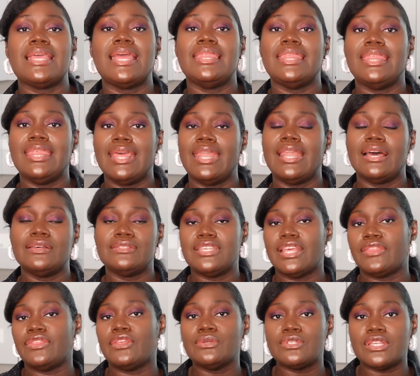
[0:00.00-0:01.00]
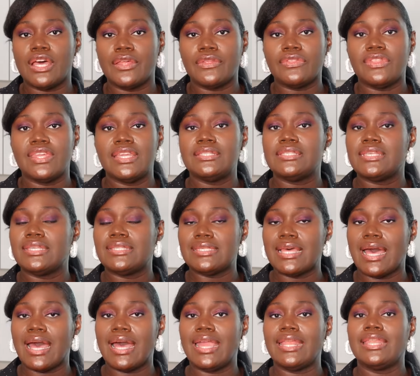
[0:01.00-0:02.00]
and then I'll set those other things
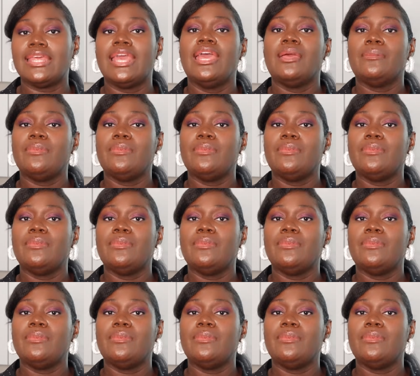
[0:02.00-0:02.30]
aside